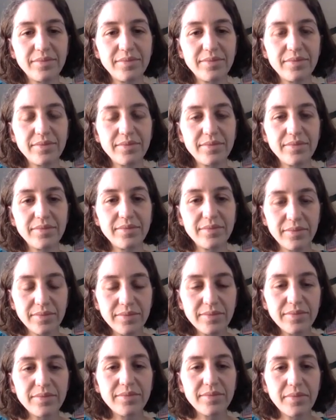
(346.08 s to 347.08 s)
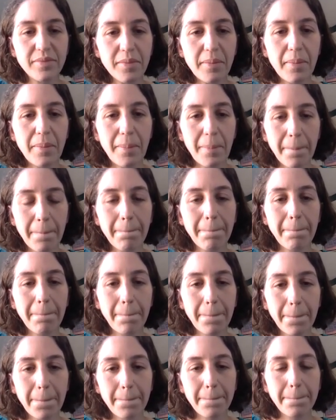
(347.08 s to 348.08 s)

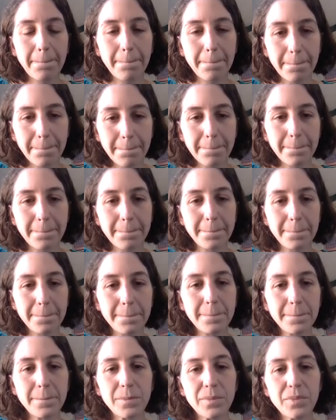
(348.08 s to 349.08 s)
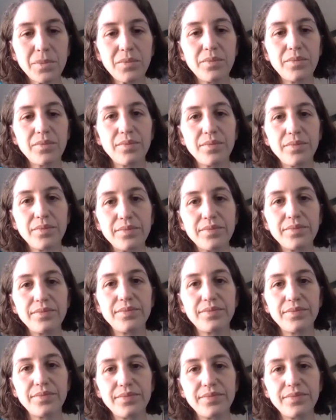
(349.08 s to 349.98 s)
(not speaking)